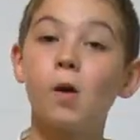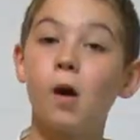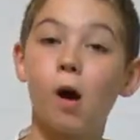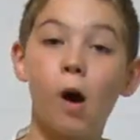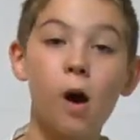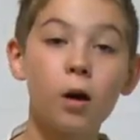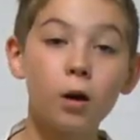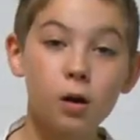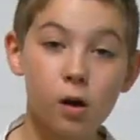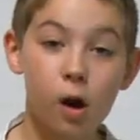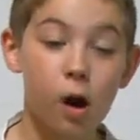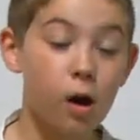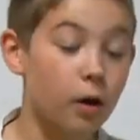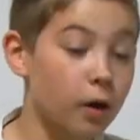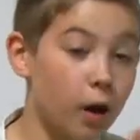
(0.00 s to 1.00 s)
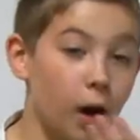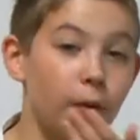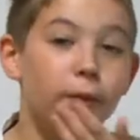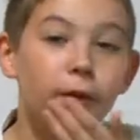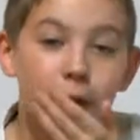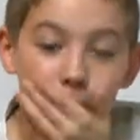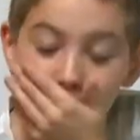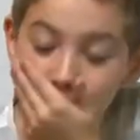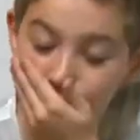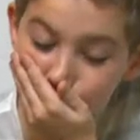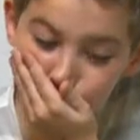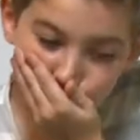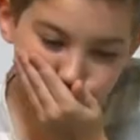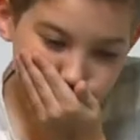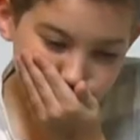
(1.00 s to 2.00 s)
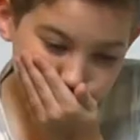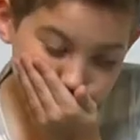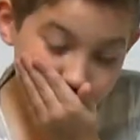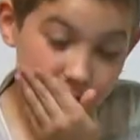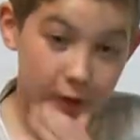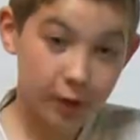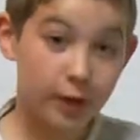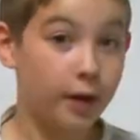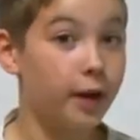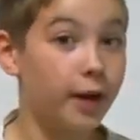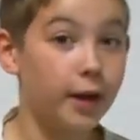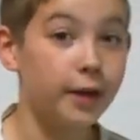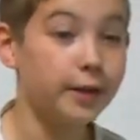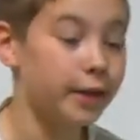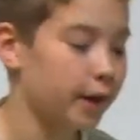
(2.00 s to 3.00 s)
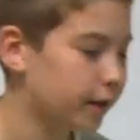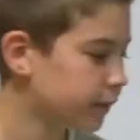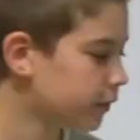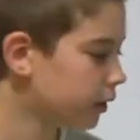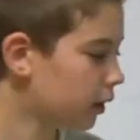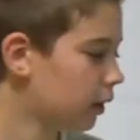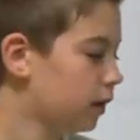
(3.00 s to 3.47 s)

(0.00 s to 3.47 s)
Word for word: Hi guys, I mean, hey guys.